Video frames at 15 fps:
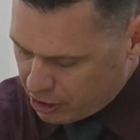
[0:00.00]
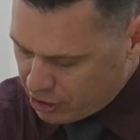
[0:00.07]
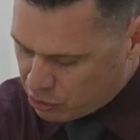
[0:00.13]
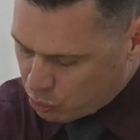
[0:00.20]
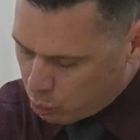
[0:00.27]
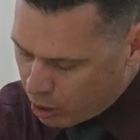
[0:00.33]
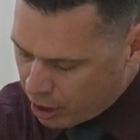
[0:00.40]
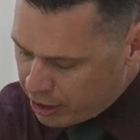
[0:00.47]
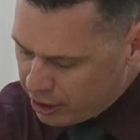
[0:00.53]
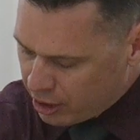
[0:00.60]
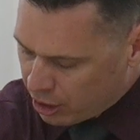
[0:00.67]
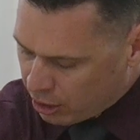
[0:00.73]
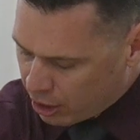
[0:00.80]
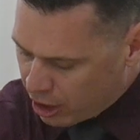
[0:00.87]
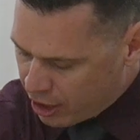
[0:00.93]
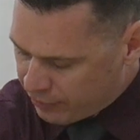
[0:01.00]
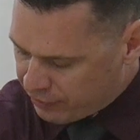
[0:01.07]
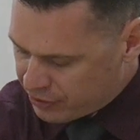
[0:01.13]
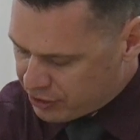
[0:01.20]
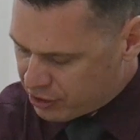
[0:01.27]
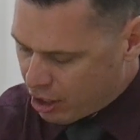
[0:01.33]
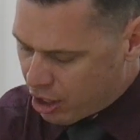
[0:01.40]
is what in our life
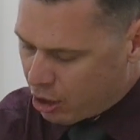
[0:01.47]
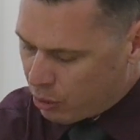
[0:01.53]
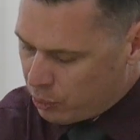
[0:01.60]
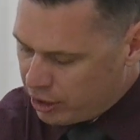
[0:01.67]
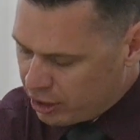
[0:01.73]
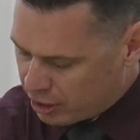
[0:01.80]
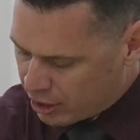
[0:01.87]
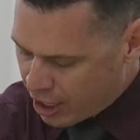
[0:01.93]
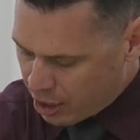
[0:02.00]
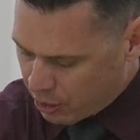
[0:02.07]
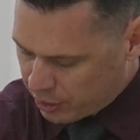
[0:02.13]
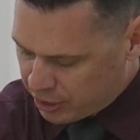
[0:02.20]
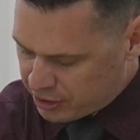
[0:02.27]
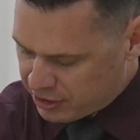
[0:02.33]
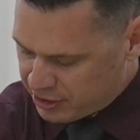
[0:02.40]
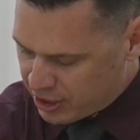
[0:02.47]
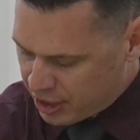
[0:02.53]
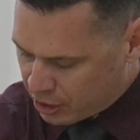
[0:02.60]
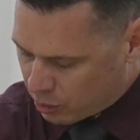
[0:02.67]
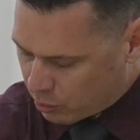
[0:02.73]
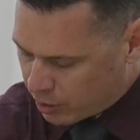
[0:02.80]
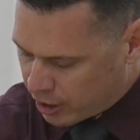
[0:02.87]
are we allowing to
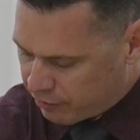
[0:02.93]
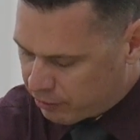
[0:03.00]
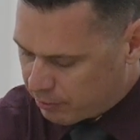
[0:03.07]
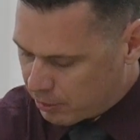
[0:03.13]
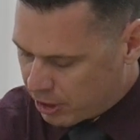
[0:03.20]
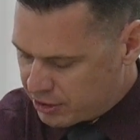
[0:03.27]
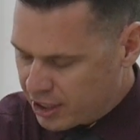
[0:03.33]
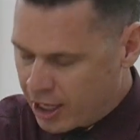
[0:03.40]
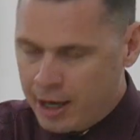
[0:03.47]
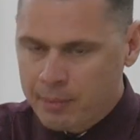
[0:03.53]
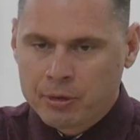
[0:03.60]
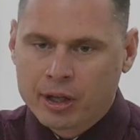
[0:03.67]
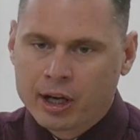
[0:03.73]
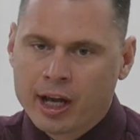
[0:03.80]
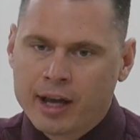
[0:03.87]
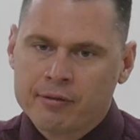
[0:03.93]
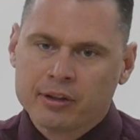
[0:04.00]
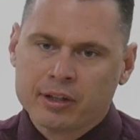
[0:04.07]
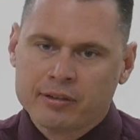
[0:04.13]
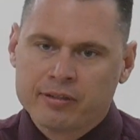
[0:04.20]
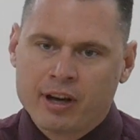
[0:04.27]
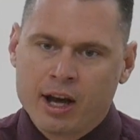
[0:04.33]
take away from our time with our
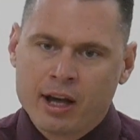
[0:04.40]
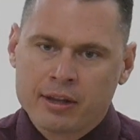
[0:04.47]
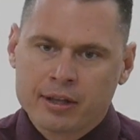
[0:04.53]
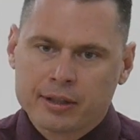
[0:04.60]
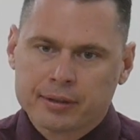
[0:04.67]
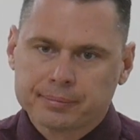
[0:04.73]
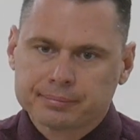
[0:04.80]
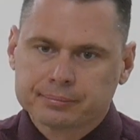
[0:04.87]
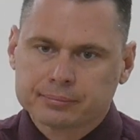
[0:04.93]
Heavenly Father?